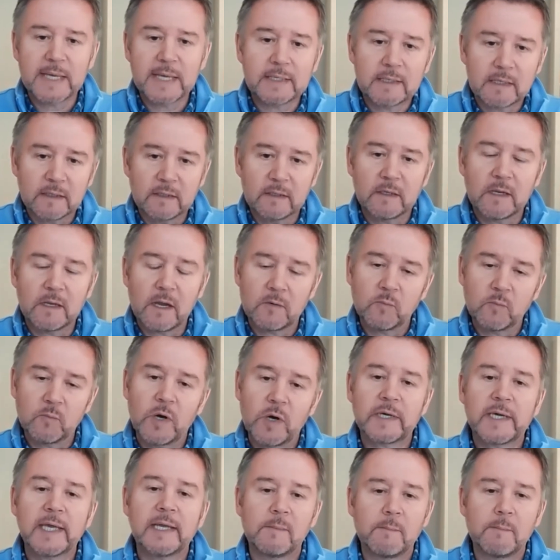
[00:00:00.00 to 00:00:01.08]
in and
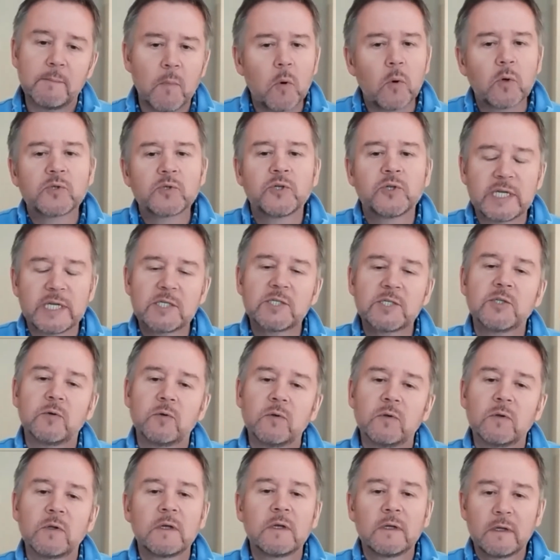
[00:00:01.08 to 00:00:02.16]
work in a more
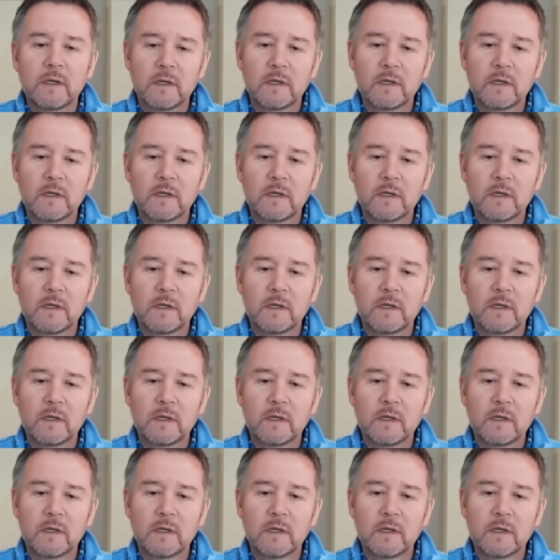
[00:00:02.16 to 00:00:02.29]
traditional